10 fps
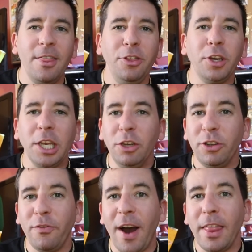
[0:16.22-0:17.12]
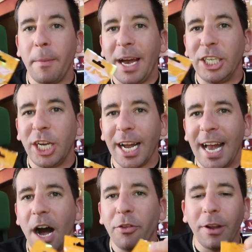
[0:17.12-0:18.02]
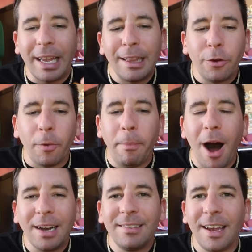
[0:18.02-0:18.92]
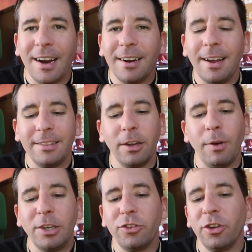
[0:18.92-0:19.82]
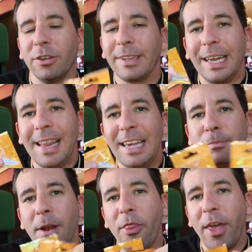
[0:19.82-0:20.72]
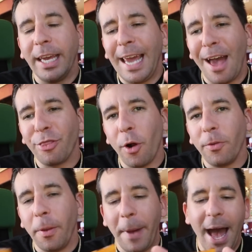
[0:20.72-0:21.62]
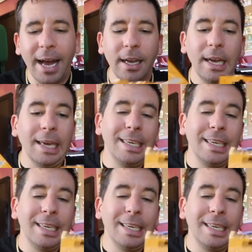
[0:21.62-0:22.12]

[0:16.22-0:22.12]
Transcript: You can usually find them at checkout. They're like in a little box there at the register. It's like a last minute thing. Yeah, throw it in the bag.